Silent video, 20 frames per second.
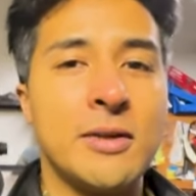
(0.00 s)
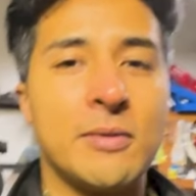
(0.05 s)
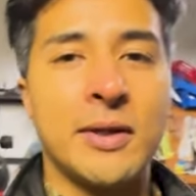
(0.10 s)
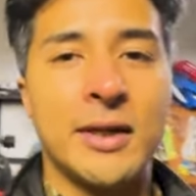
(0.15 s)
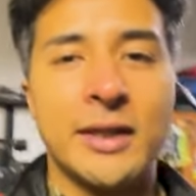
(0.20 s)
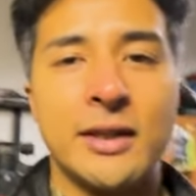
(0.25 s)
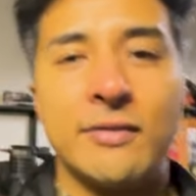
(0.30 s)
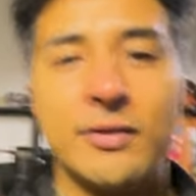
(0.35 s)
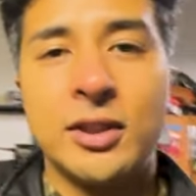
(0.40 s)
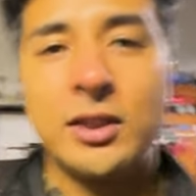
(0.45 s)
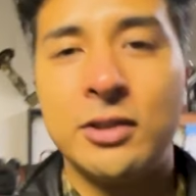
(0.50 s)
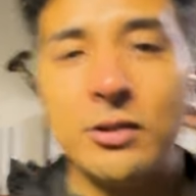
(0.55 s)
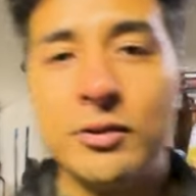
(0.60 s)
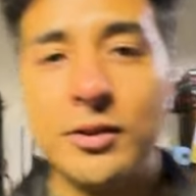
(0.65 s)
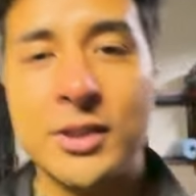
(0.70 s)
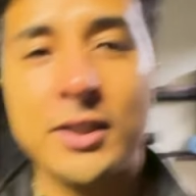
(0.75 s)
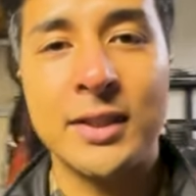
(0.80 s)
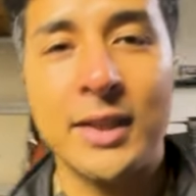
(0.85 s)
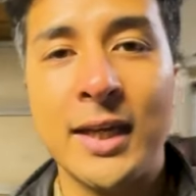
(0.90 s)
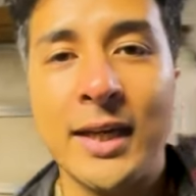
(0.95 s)
I want to give a
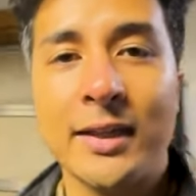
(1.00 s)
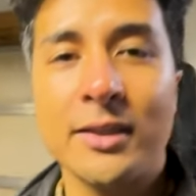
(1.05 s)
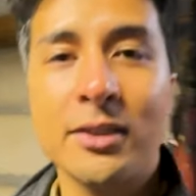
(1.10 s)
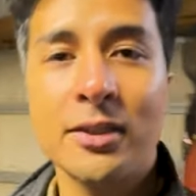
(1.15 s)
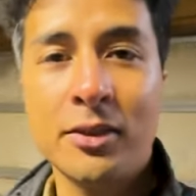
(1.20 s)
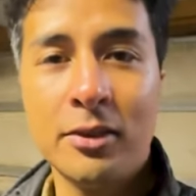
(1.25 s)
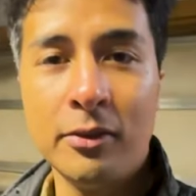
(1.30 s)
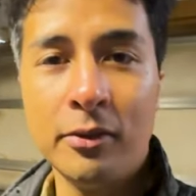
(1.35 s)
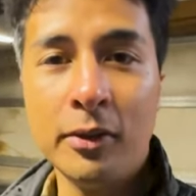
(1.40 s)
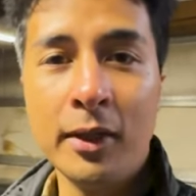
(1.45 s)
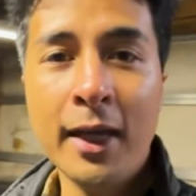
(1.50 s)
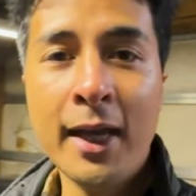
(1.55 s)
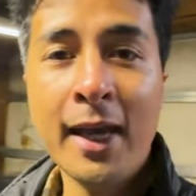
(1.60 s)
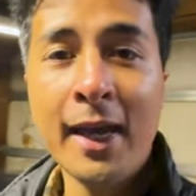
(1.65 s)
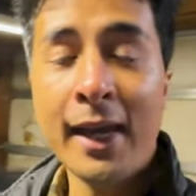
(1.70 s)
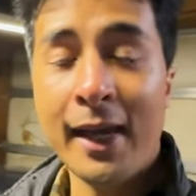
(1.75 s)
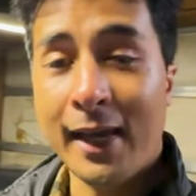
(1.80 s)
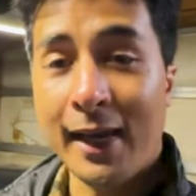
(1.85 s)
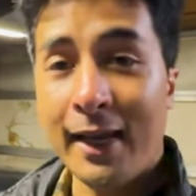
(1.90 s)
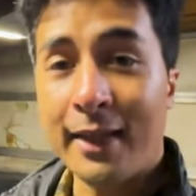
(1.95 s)
huge thanks to
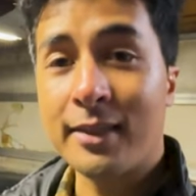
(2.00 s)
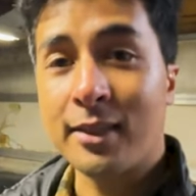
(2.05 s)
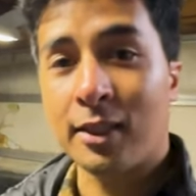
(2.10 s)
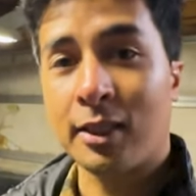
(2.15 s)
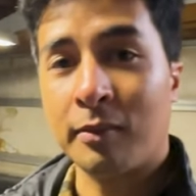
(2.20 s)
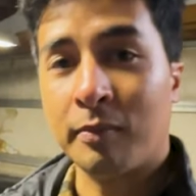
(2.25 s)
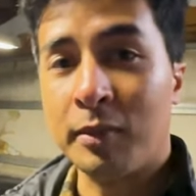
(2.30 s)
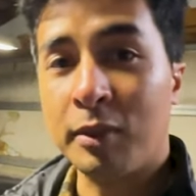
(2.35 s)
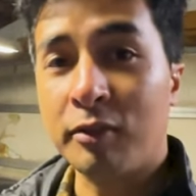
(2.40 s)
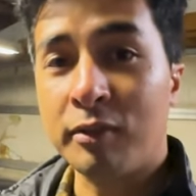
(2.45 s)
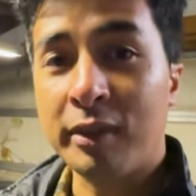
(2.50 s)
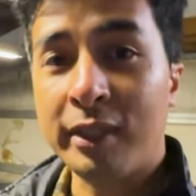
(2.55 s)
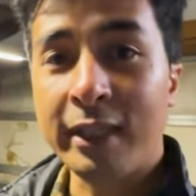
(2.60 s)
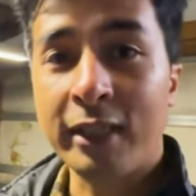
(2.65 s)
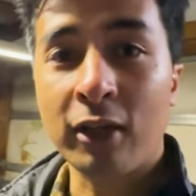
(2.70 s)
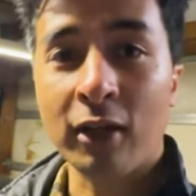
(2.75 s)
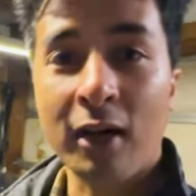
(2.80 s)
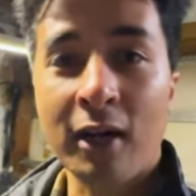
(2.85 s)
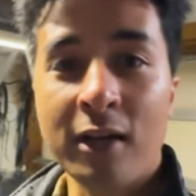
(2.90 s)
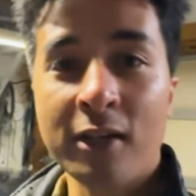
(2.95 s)
Ant's Community
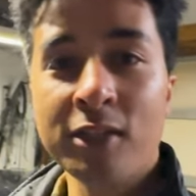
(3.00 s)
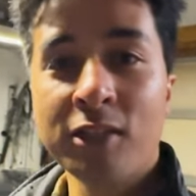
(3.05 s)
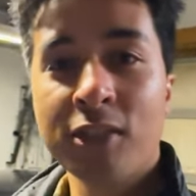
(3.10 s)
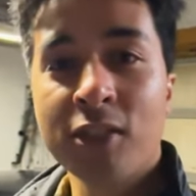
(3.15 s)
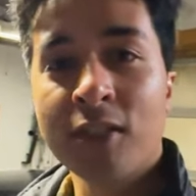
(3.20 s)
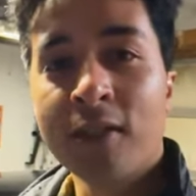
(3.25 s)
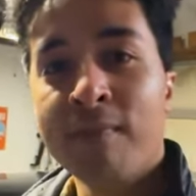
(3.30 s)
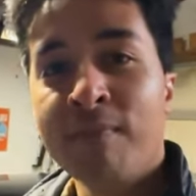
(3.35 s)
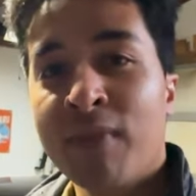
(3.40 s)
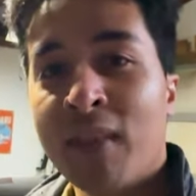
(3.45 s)
Garage,